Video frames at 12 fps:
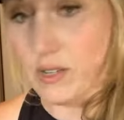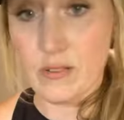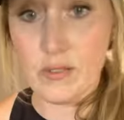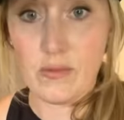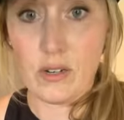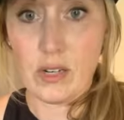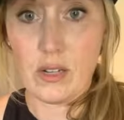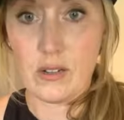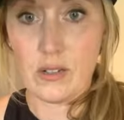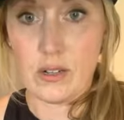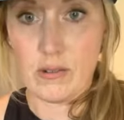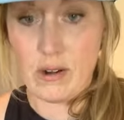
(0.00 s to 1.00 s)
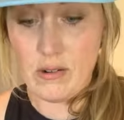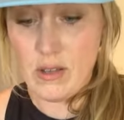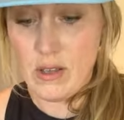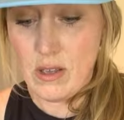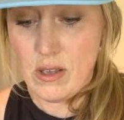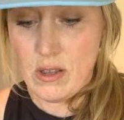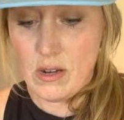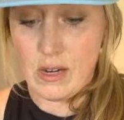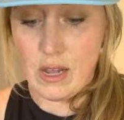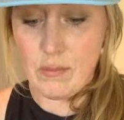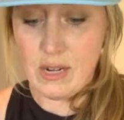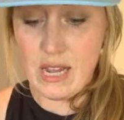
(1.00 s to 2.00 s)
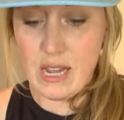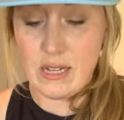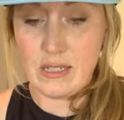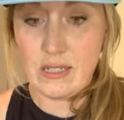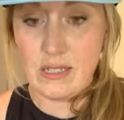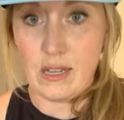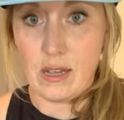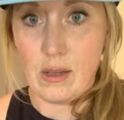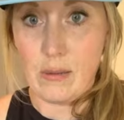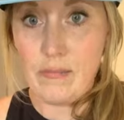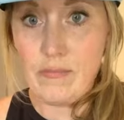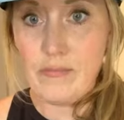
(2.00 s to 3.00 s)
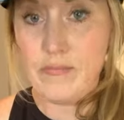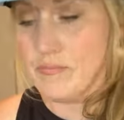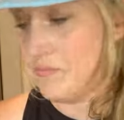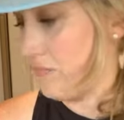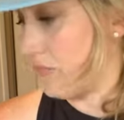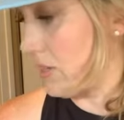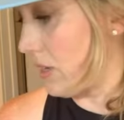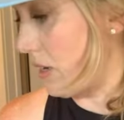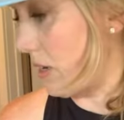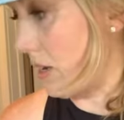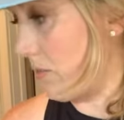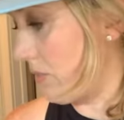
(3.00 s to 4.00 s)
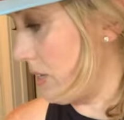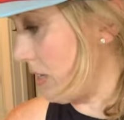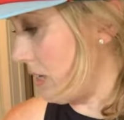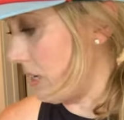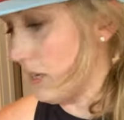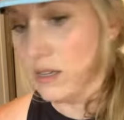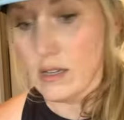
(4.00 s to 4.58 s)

of different colors all around. Now I'm going to add some of the,